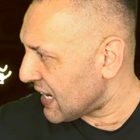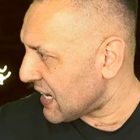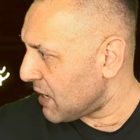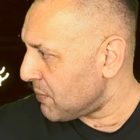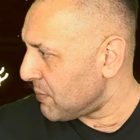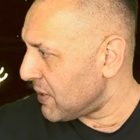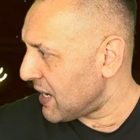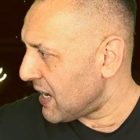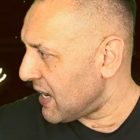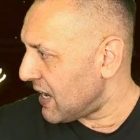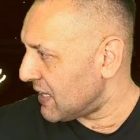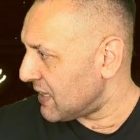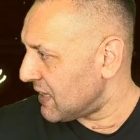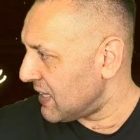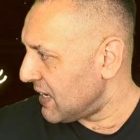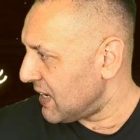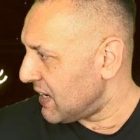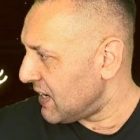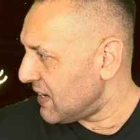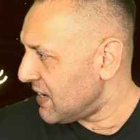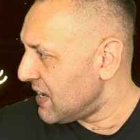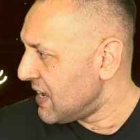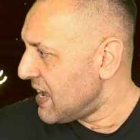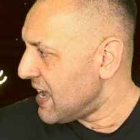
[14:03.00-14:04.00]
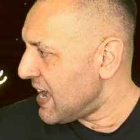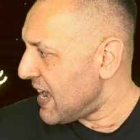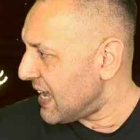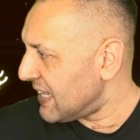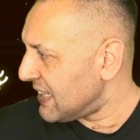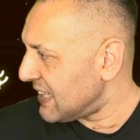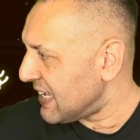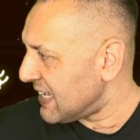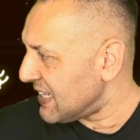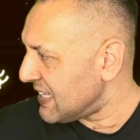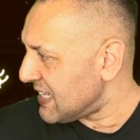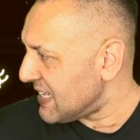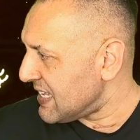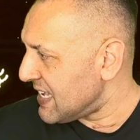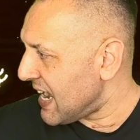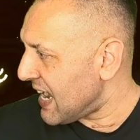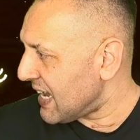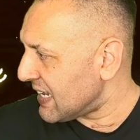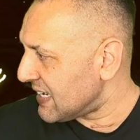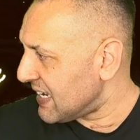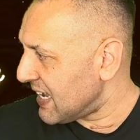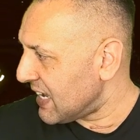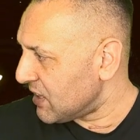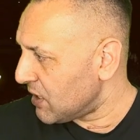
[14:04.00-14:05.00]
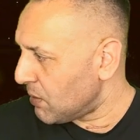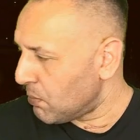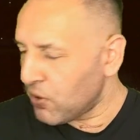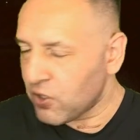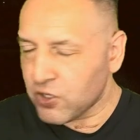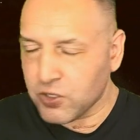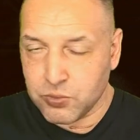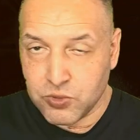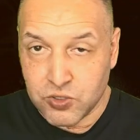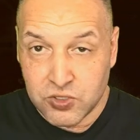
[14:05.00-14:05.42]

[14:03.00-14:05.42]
coming out there, and then ya down the bottom.